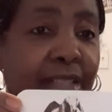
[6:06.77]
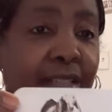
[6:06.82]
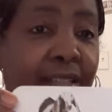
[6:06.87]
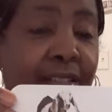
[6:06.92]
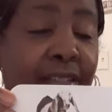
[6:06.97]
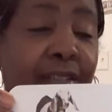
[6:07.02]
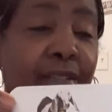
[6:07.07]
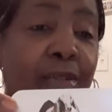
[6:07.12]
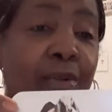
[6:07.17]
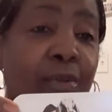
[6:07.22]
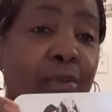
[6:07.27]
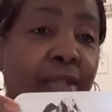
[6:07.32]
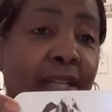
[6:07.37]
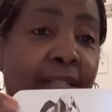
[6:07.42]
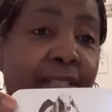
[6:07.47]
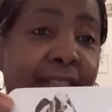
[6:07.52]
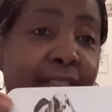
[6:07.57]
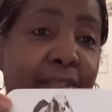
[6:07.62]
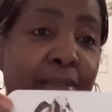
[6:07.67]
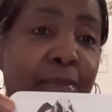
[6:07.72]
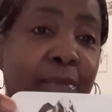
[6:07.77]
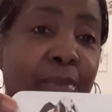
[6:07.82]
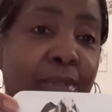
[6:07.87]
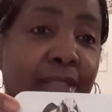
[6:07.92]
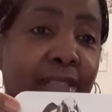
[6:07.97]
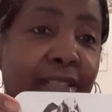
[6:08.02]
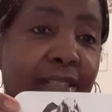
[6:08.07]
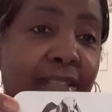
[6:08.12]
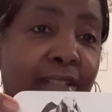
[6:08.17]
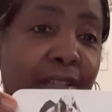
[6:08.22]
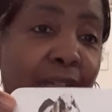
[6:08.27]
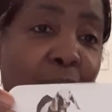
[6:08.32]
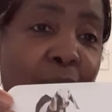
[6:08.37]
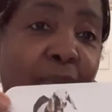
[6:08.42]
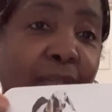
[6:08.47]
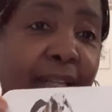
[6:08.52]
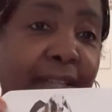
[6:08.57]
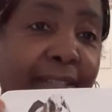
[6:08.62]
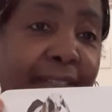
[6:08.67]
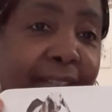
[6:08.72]
And a goat like to eat what? A goat
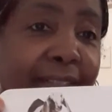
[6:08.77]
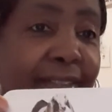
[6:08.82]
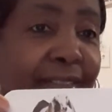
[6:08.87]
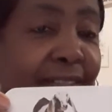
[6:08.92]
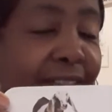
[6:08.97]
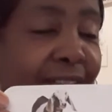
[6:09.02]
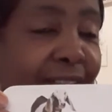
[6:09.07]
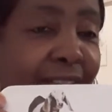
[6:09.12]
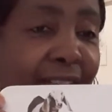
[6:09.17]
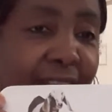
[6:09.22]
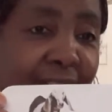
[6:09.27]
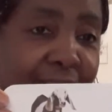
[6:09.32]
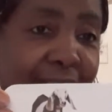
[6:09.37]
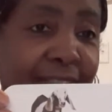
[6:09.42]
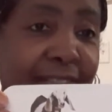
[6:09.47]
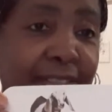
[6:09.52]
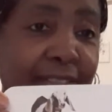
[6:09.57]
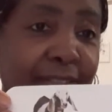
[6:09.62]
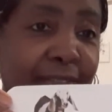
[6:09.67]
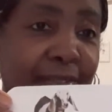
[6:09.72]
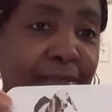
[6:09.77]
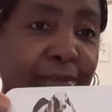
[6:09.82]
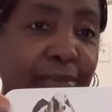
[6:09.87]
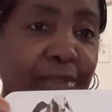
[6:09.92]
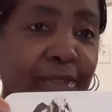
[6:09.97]
like to eat a lot of stuff.